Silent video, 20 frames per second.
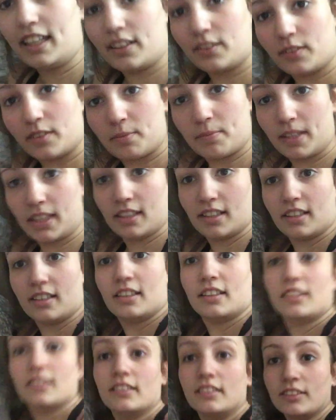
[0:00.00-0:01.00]
here with me.
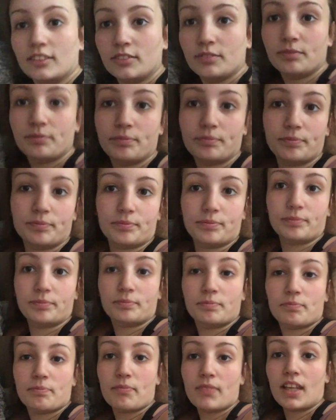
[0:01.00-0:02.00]
I'm going to the gym.
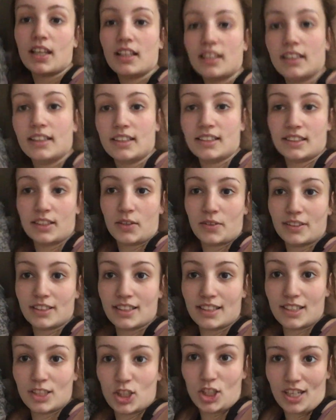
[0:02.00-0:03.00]
He's going to
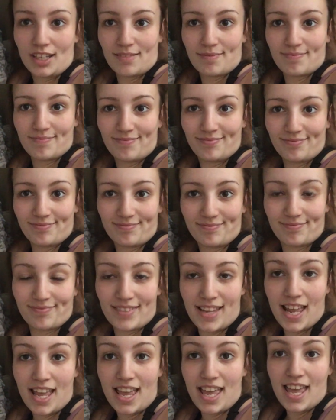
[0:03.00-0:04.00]
the gym. Hey.
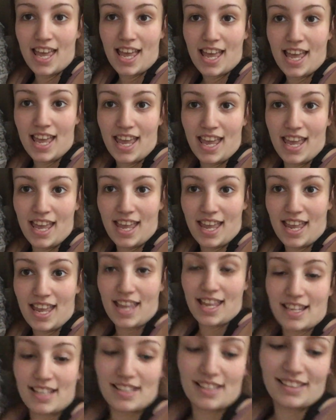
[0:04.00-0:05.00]

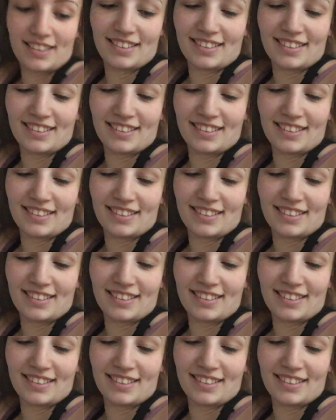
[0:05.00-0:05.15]
And